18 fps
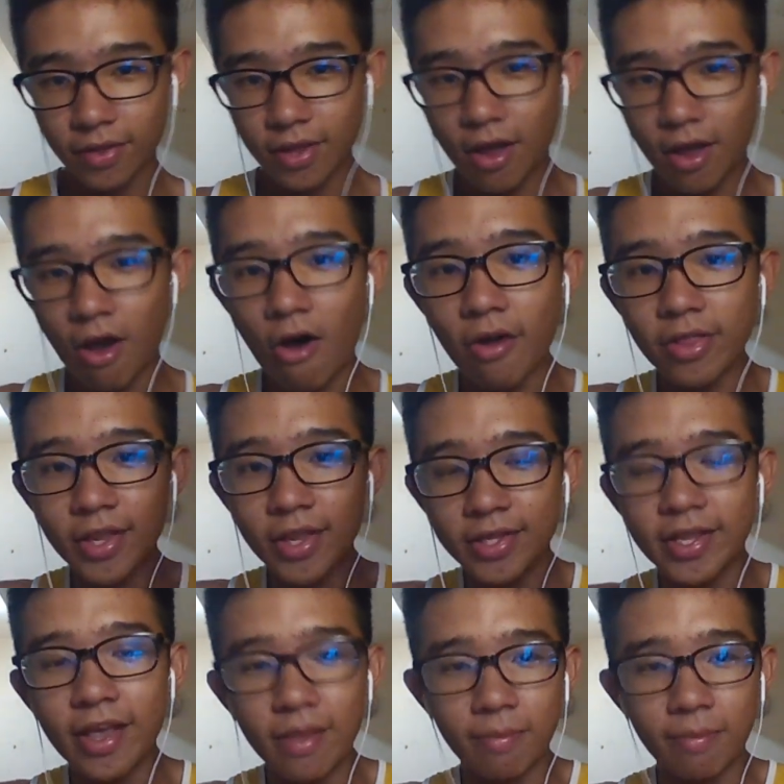on the
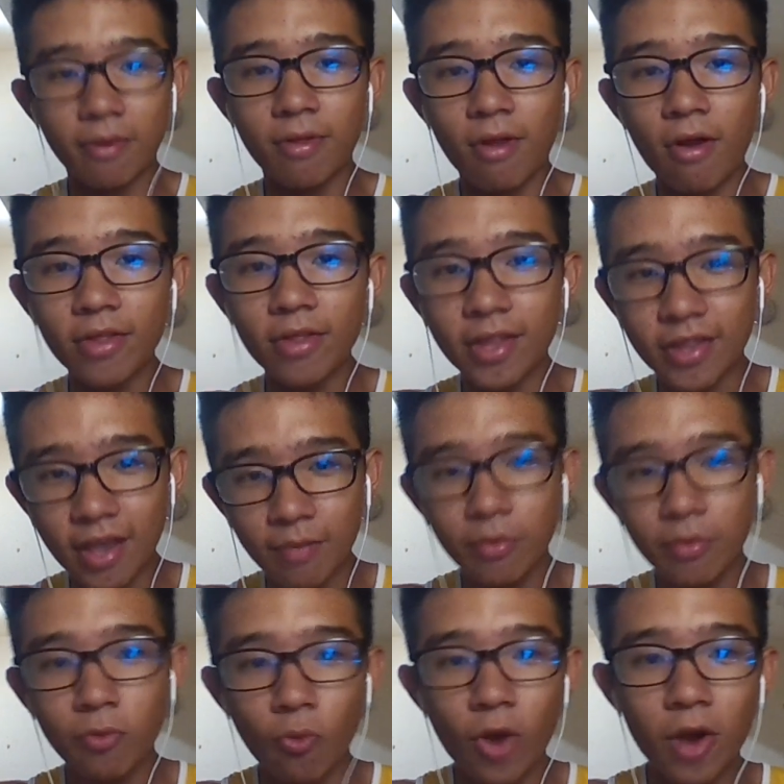
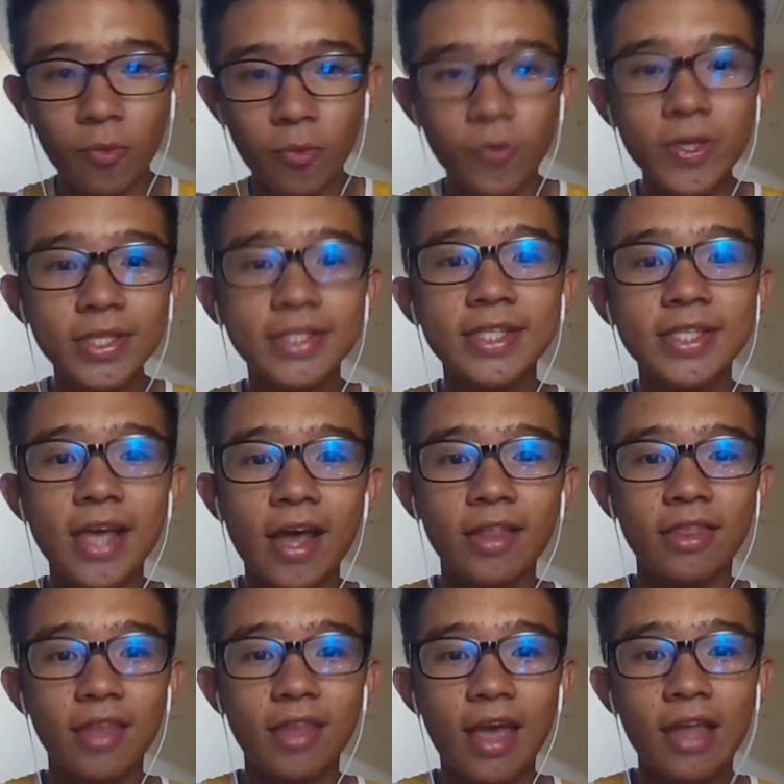table where we
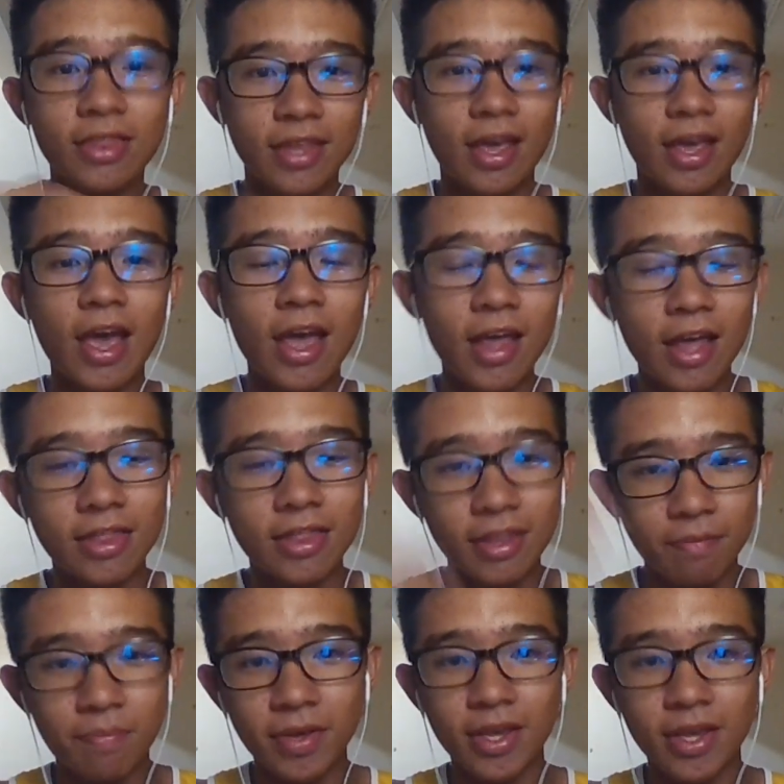sat at the
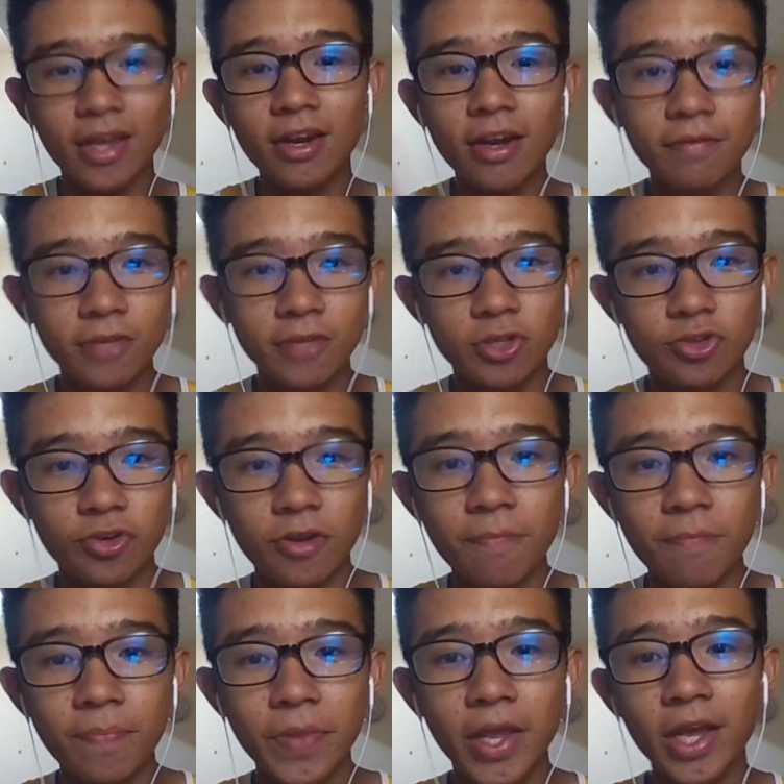beginning of the
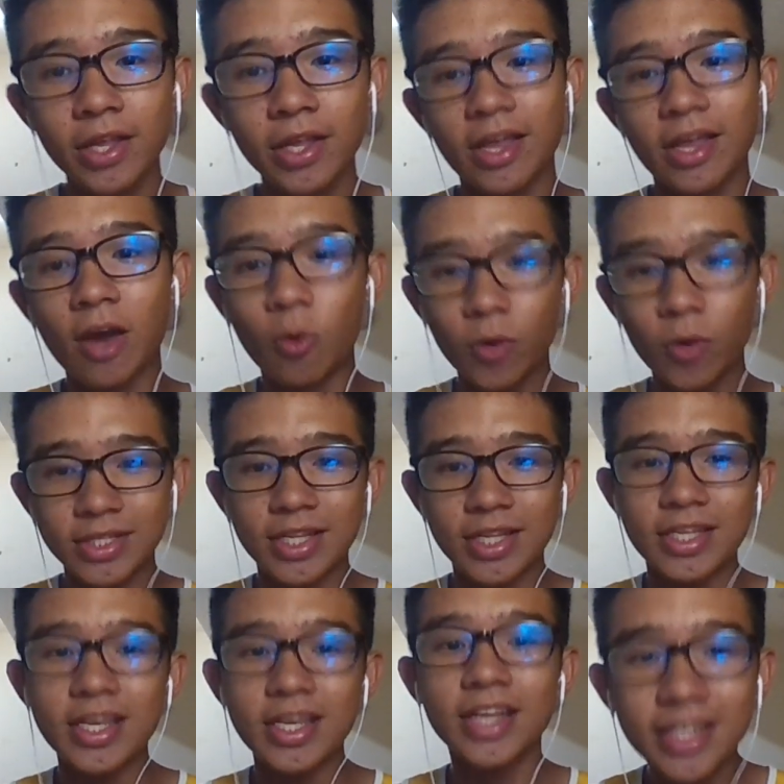dream, there was the
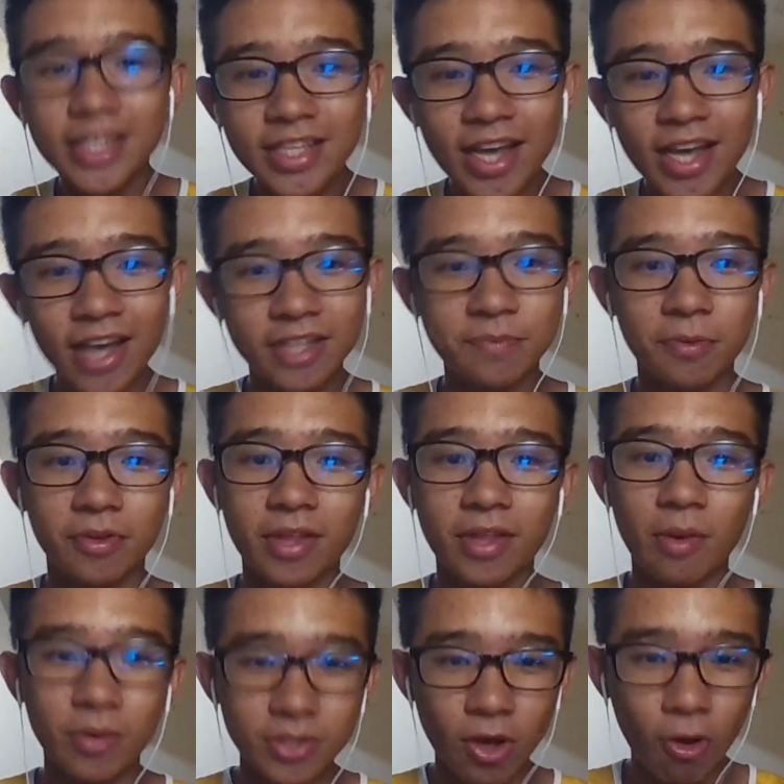D&T textbook that
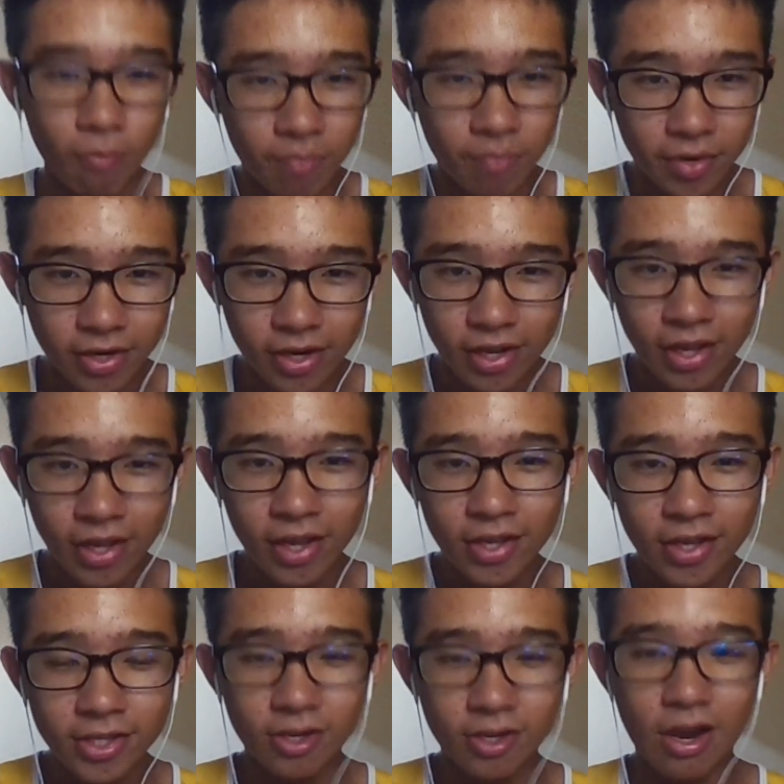was open.
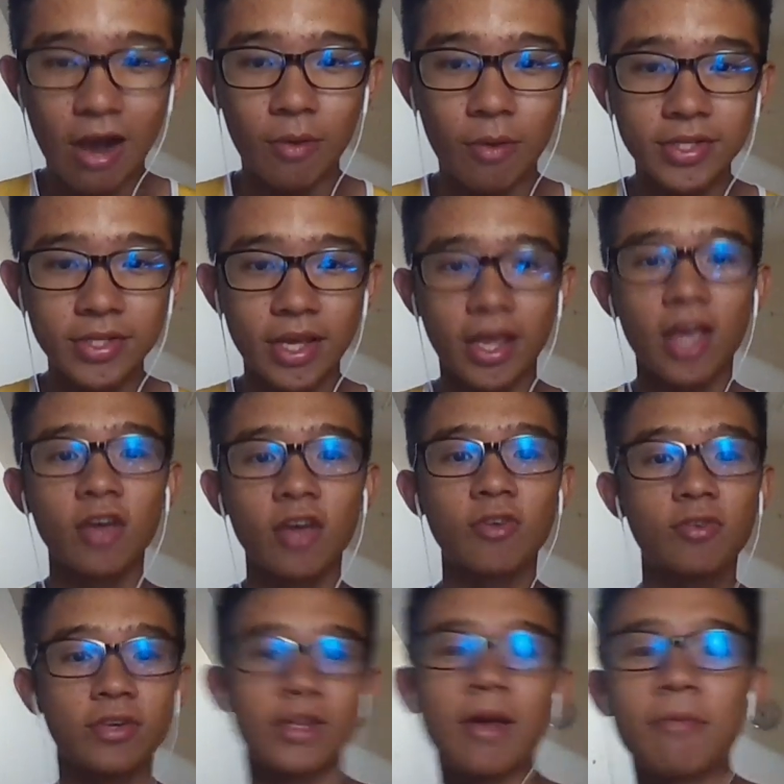So I was like,
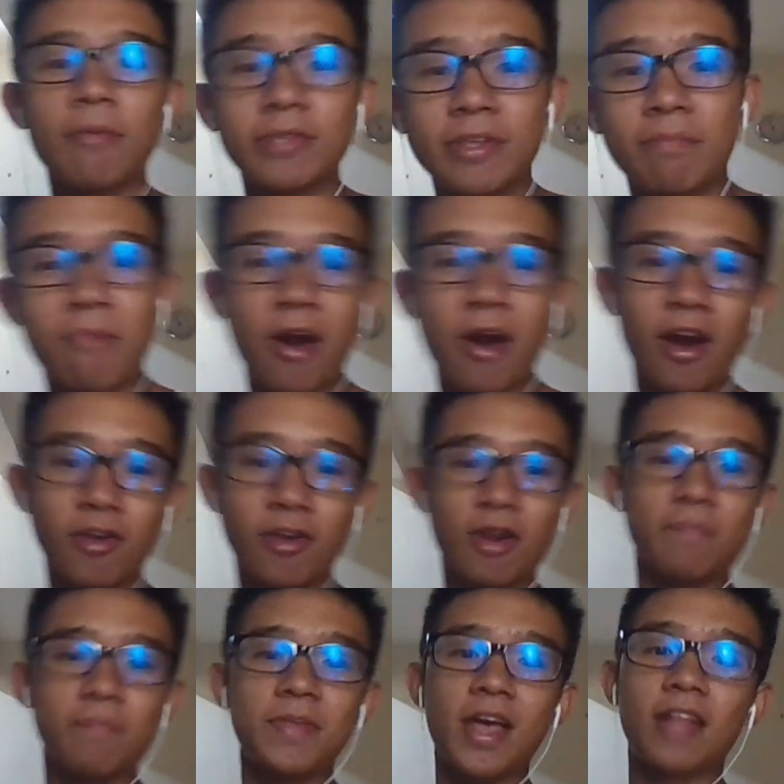Mara,
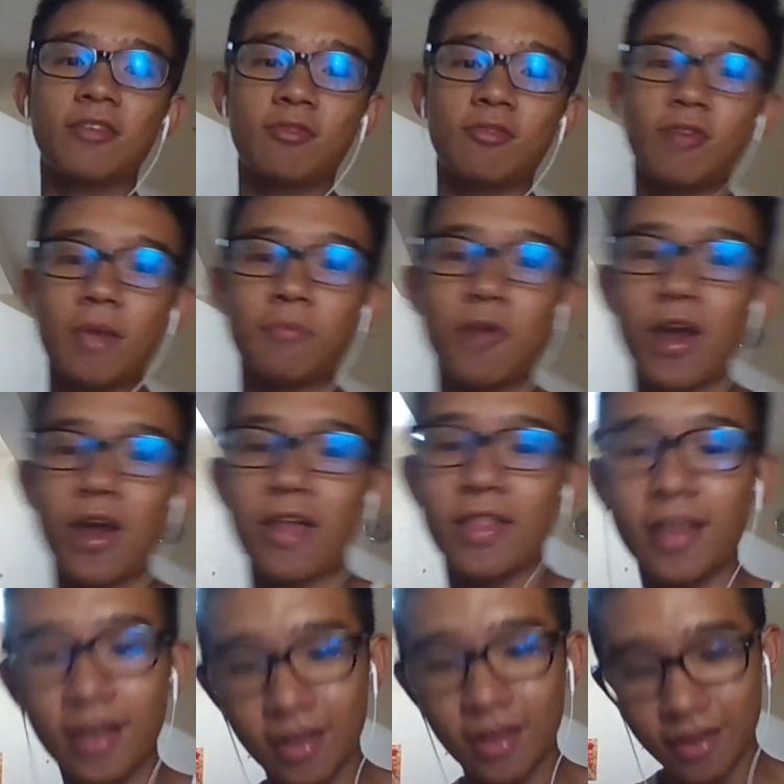grab that, grab.
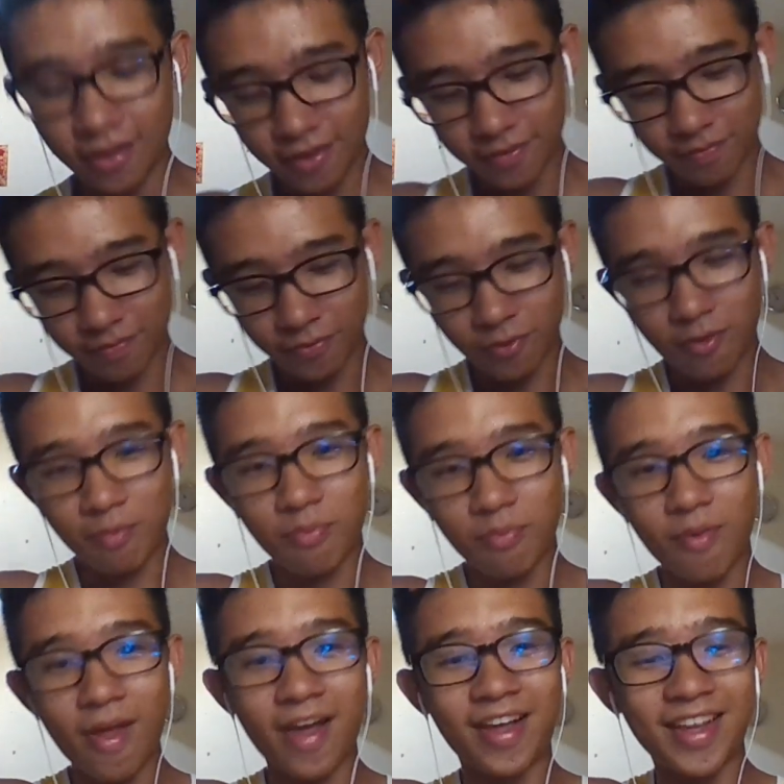
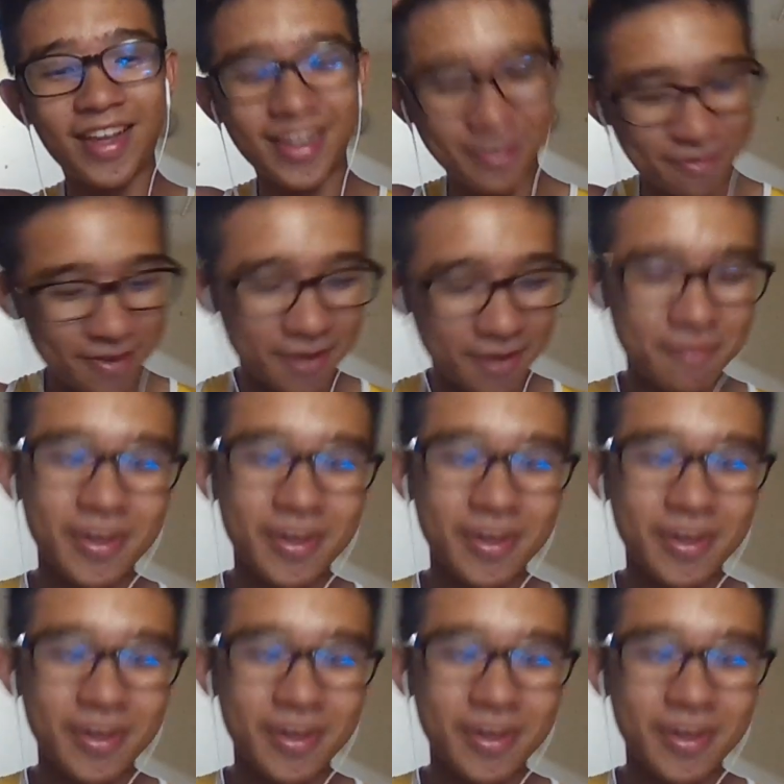Fuck my